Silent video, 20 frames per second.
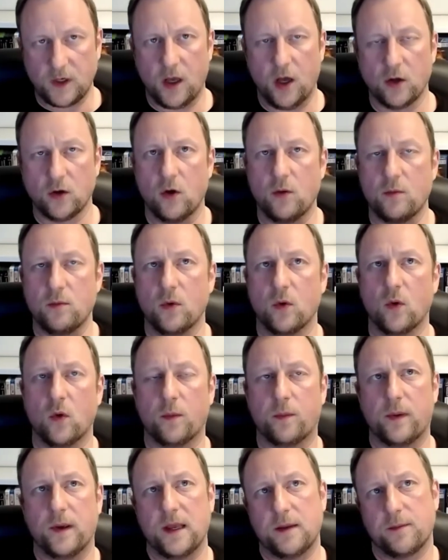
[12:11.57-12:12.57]
a lot more
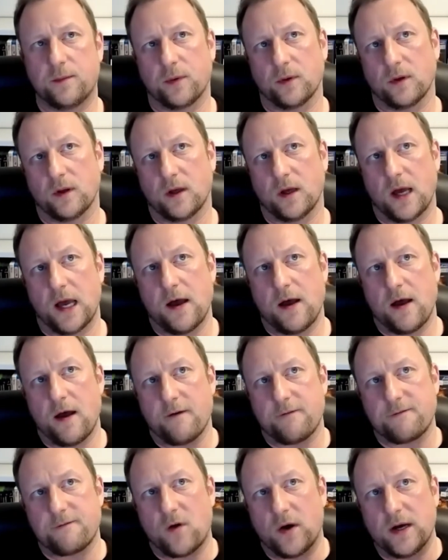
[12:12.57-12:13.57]
people are,
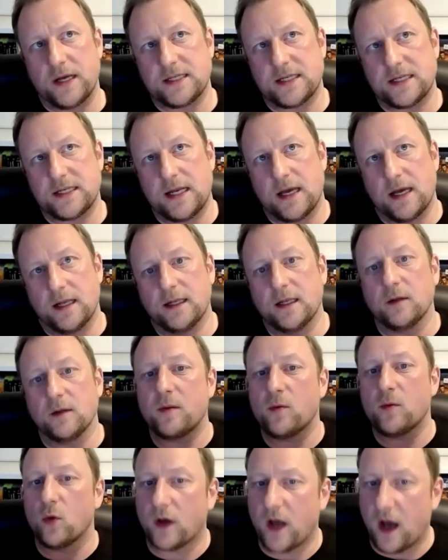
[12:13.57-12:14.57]
are finding it a little
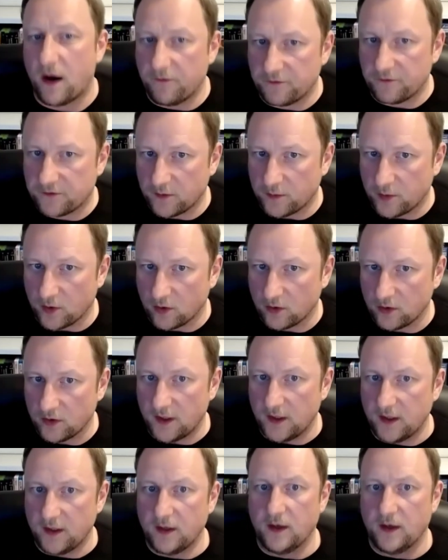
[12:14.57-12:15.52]
bit more comfortable